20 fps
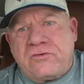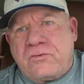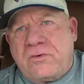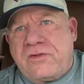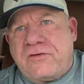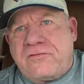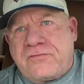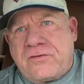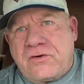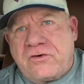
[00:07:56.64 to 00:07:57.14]
were
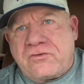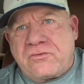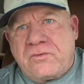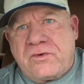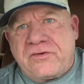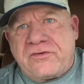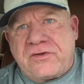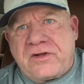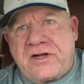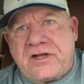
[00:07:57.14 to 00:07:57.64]
the first
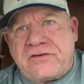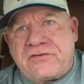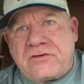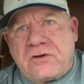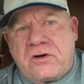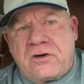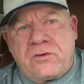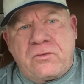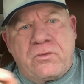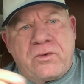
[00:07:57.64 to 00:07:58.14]
ones that I
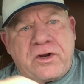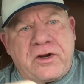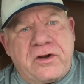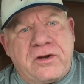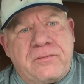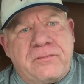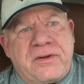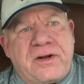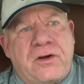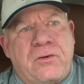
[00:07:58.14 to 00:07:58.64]
started
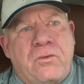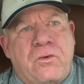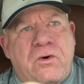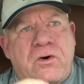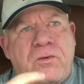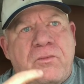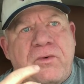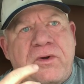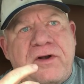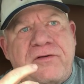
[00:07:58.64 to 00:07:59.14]
wearing, but I
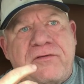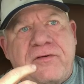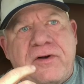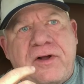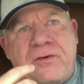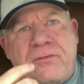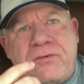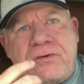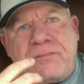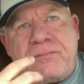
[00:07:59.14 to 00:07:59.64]
wore them whenever
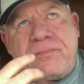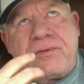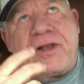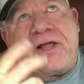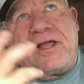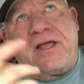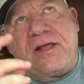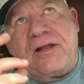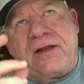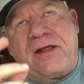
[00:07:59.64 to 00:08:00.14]
I would
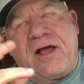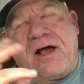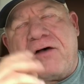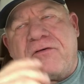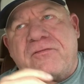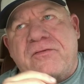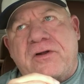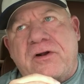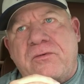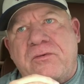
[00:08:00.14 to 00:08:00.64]
play in the
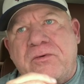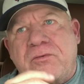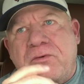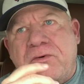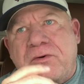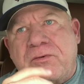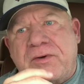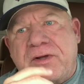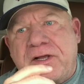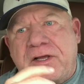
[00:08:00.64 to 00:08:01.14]
outfit. I wouldn't
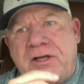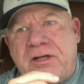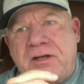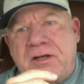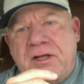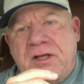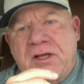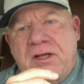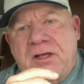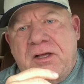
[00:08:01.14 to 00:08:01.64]
wear it when I hit.
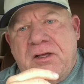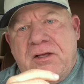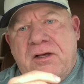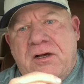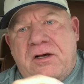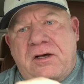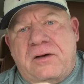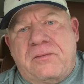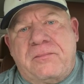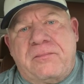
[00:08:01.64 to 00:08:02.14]

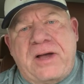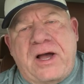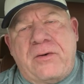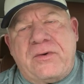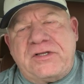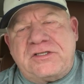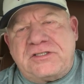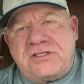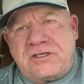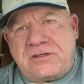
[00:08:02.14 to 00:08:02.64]

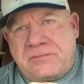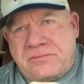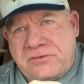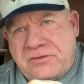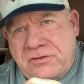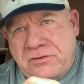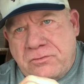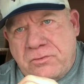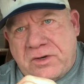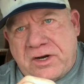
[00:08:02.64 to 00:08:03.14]
Maui
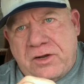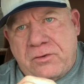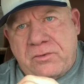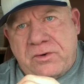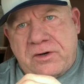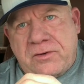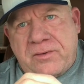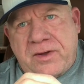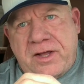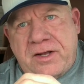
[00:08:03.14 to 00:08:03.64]
Jim's what I
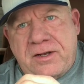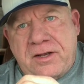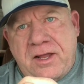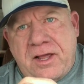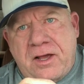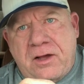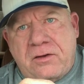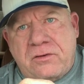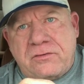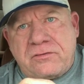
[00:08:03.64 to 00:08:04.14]
wear right now.